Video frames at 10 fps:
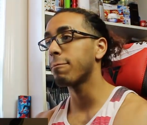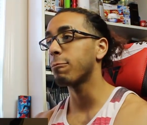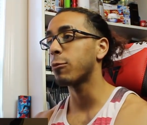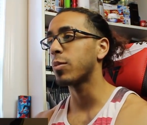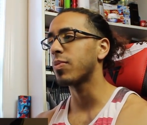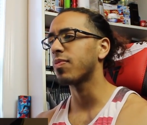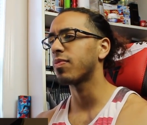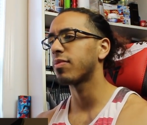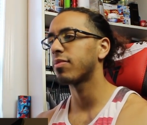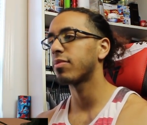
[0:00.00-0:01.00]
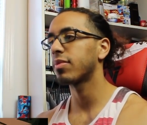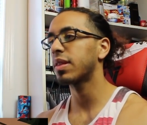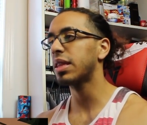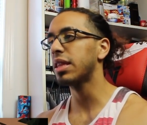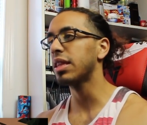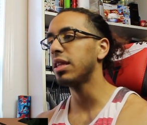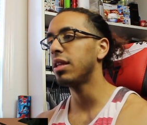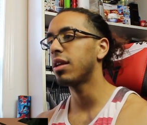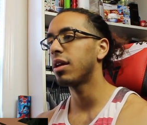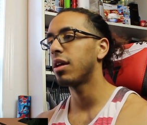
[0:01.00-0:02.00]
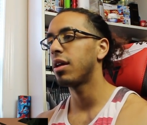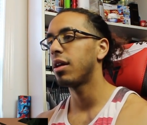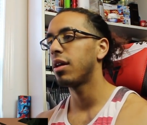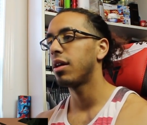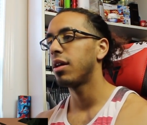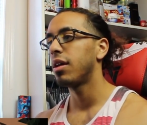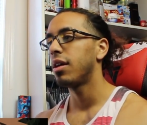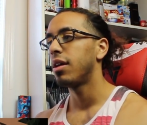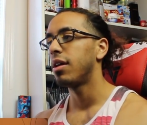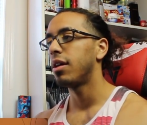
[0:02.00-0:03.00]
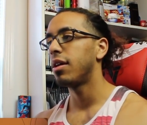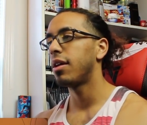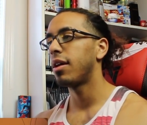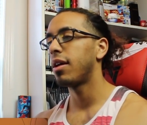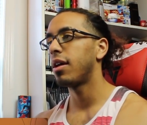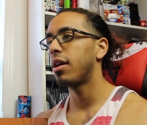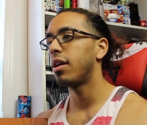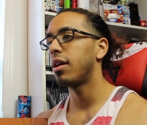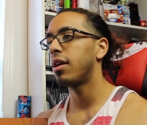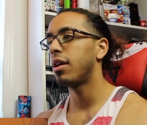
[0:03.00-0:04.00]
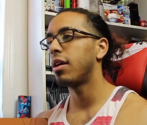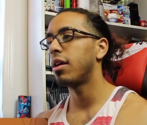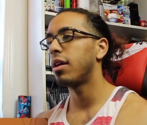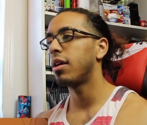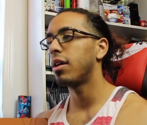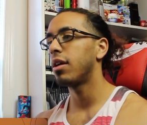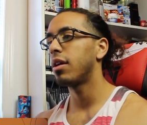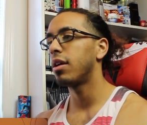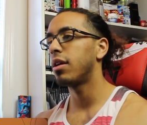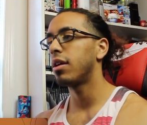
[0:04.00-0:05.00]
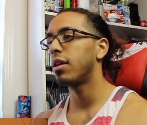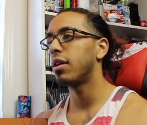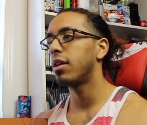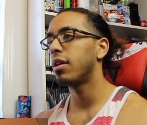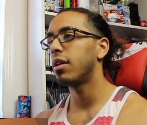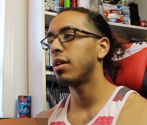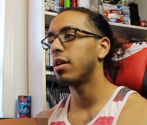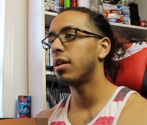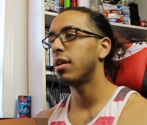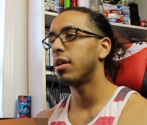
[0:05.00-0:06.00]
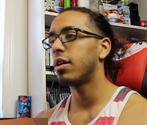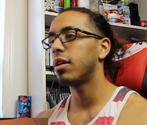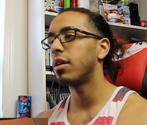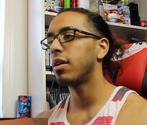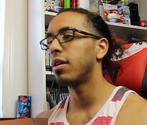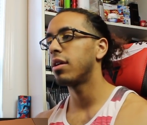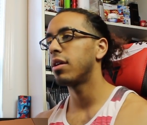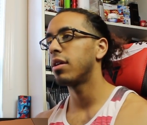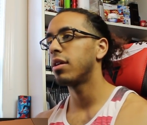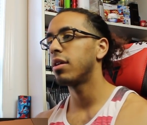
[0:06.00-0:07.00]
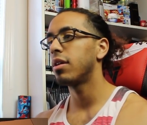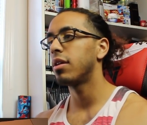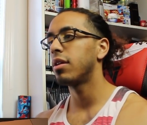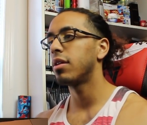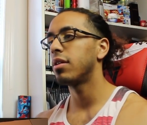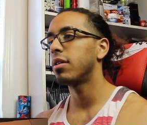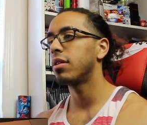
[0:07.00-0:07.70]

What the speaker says: No one is speaking in this clip.